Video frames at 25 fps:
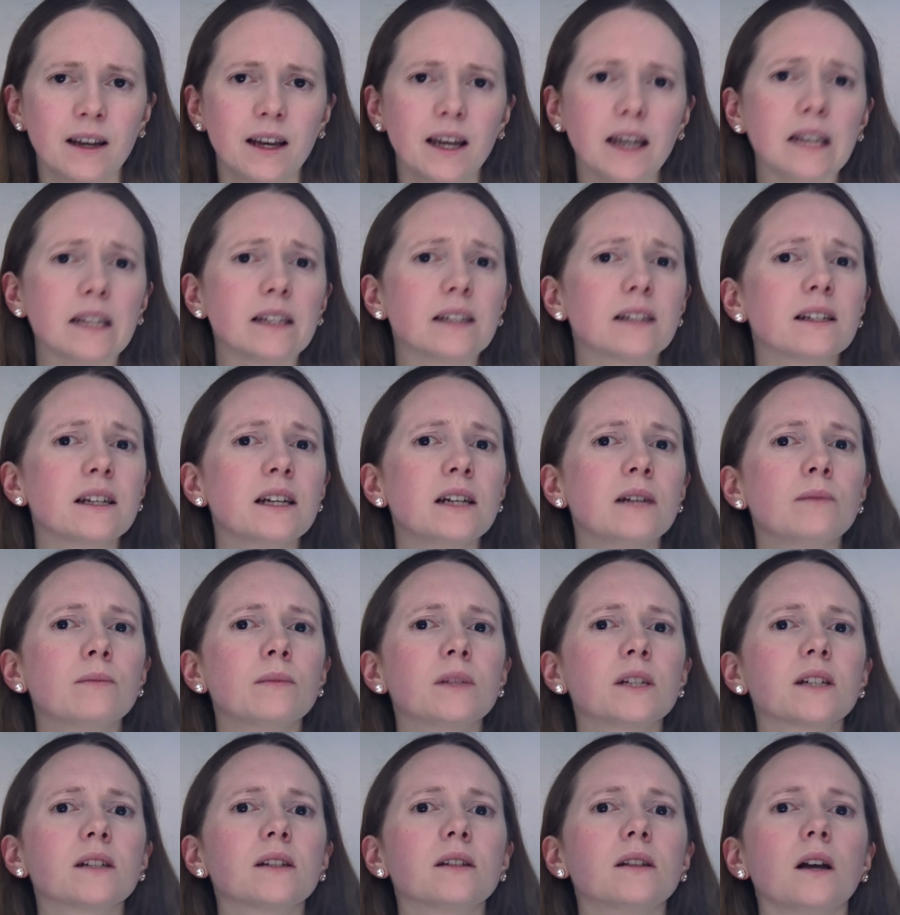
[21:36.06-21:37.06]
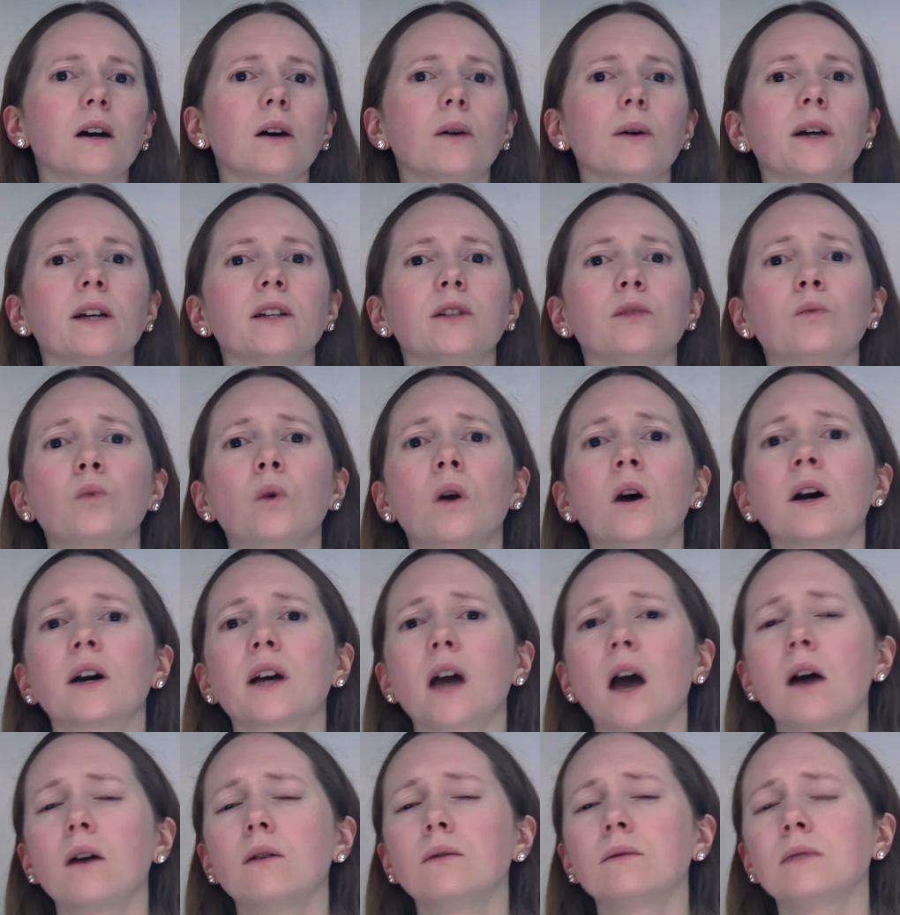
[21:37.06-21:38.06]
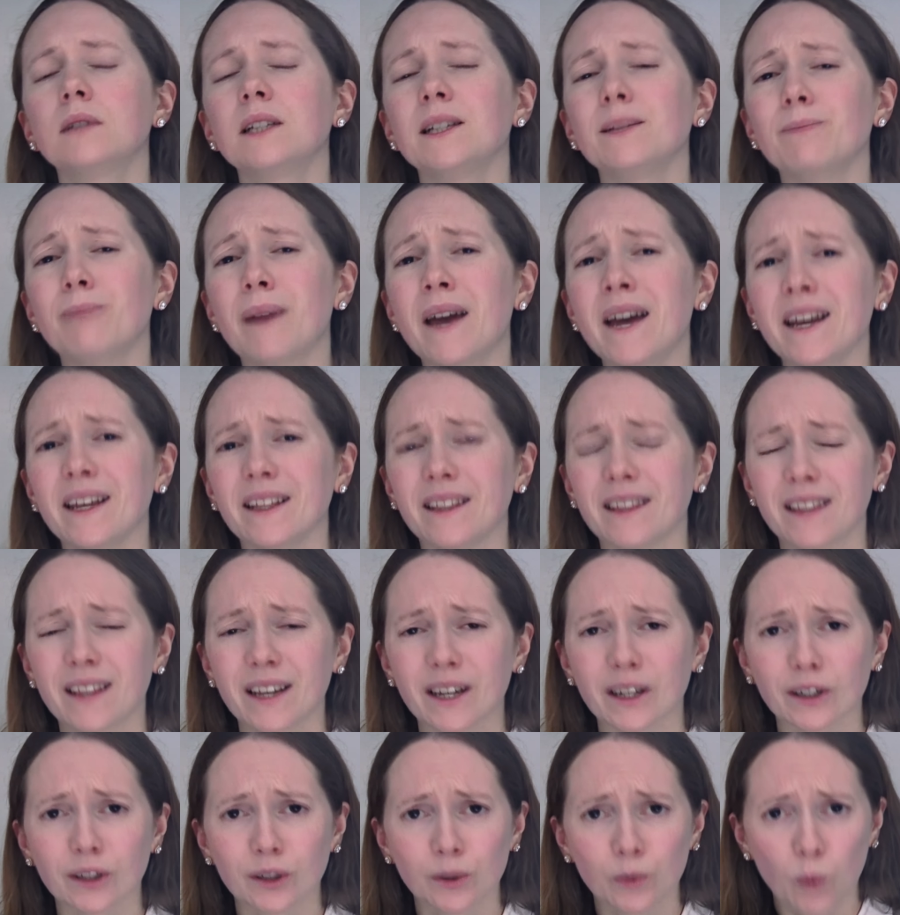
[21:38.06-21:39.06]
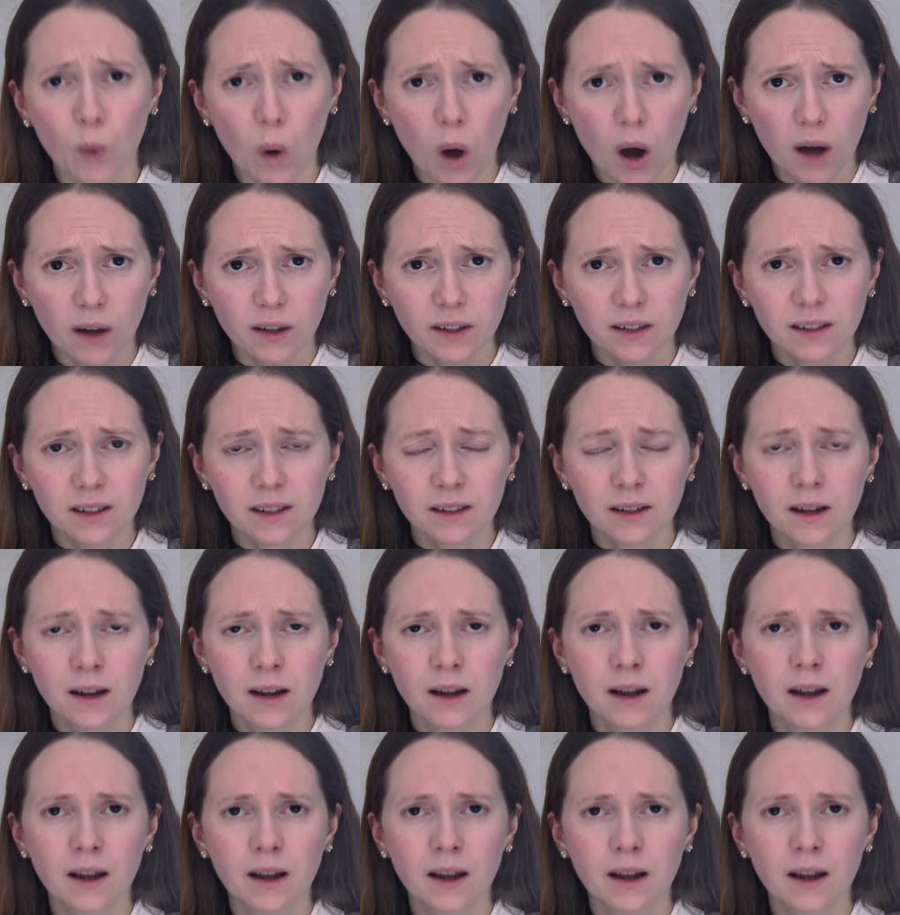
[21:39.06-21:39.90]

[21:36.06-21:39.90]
It seemed as though his work only made things worse.